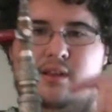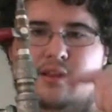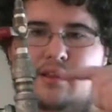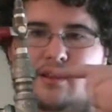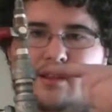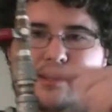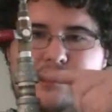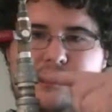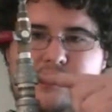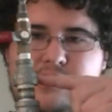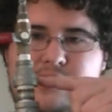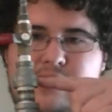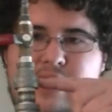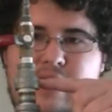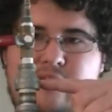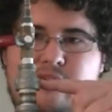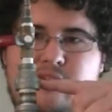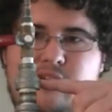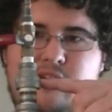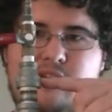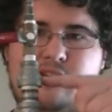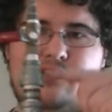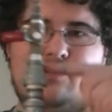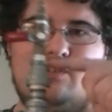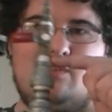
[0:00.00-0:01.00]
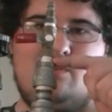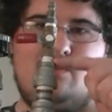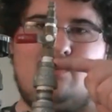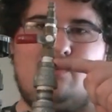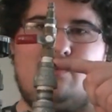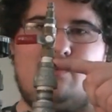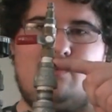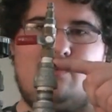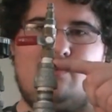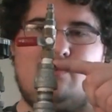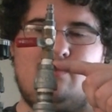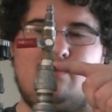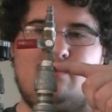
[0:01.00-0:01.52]
This is 1/2 inch
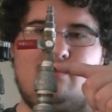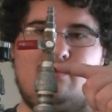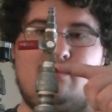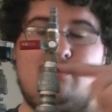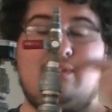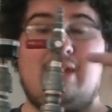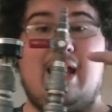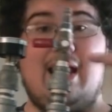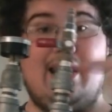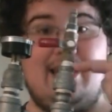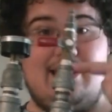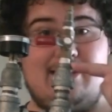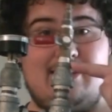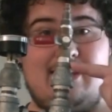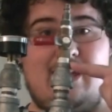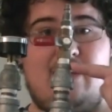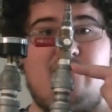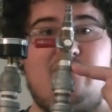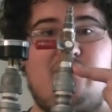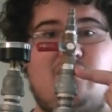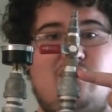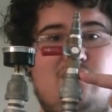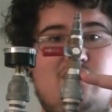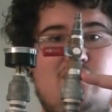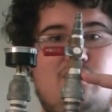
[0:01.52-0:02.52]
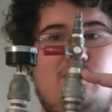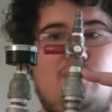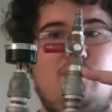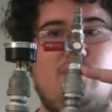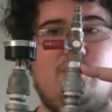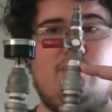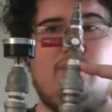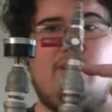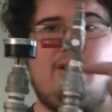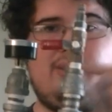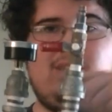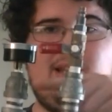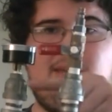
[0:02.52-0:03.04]
to. That is 1/2 inch to
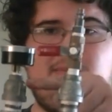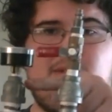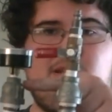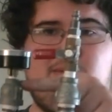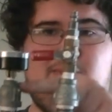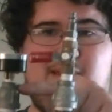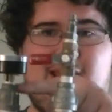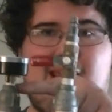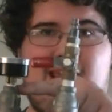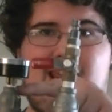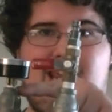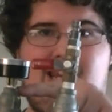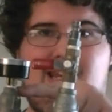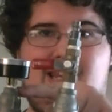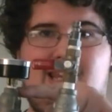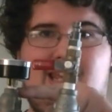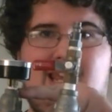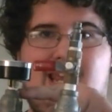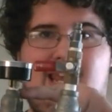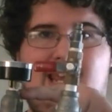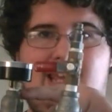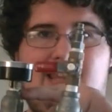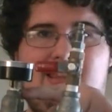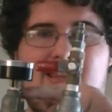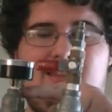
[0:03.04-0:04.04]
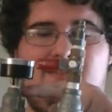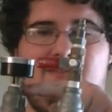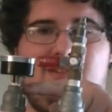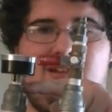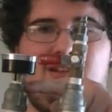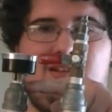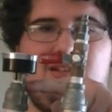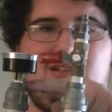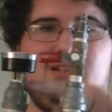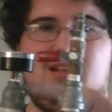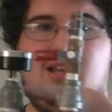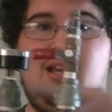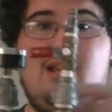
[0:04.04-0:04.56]
1/4 inch. That must be 1/8 of an
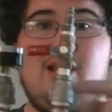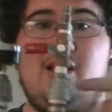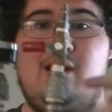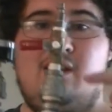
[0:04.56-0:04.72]
inch.